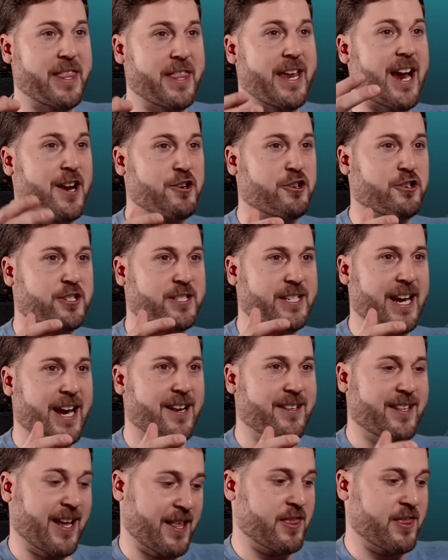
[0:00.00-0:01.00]
but they
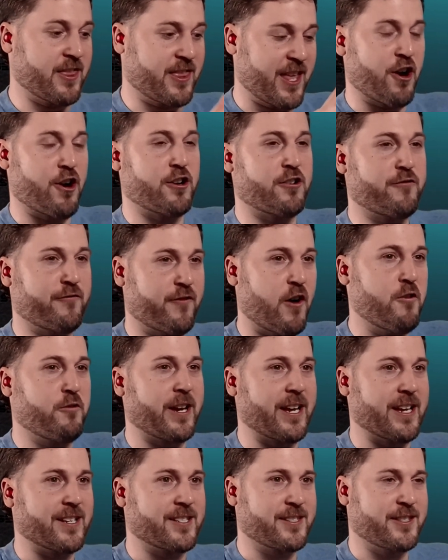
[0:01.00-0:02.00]
understand that their
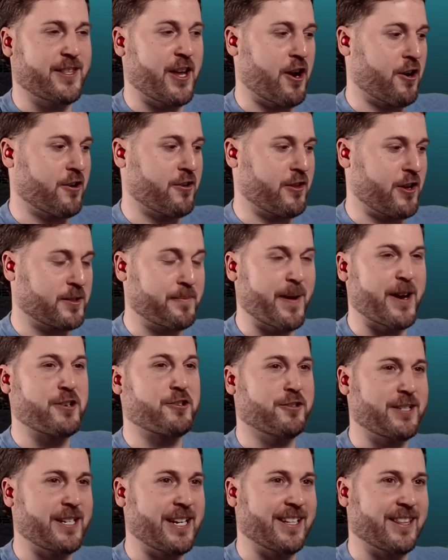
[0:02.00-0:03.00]
focus, their
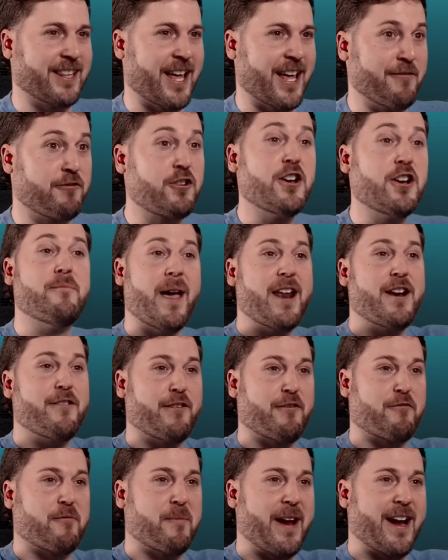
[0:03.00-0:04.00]
specialty in life could
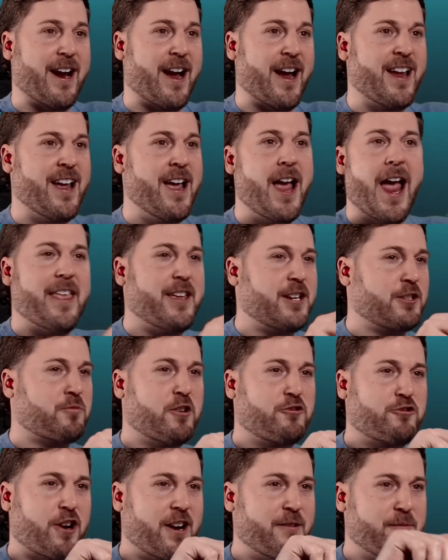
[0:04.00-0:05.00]
benefit from AI, and they
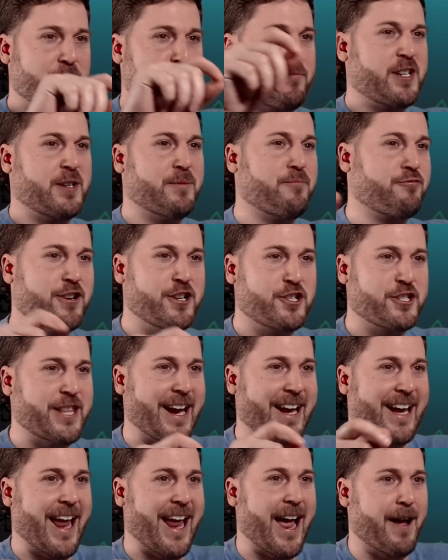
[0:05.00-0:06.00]
just want to try to bridge
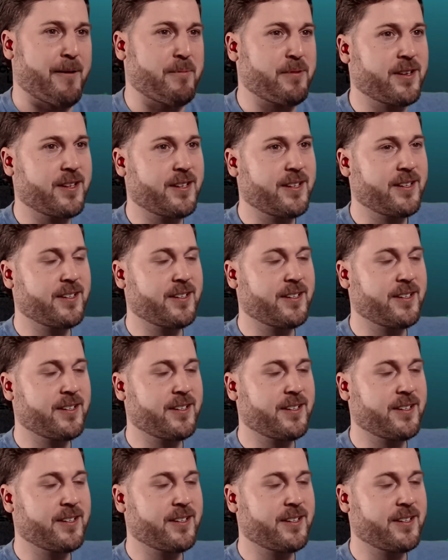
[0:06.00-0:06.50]
that gap?